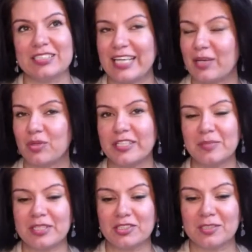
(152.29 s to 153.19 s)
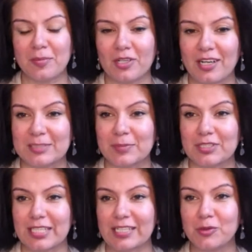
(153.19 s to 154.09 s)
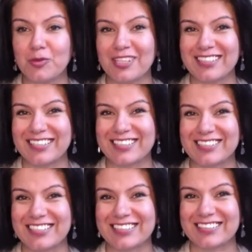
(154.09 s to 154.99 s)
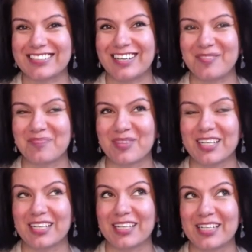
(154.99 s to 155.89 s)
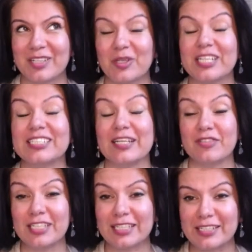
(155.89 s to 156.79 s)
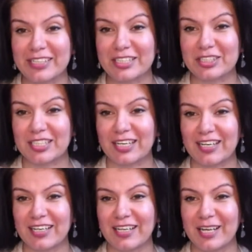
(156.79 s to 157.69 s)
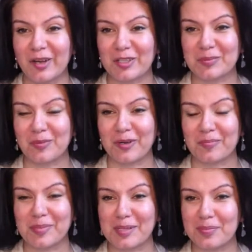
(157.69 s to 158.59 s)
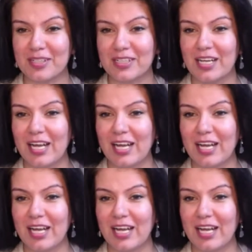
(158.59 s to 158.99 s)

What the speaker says: Yeah, I wanted to mention the podcast because I do think that it can definitely reach a lot more people.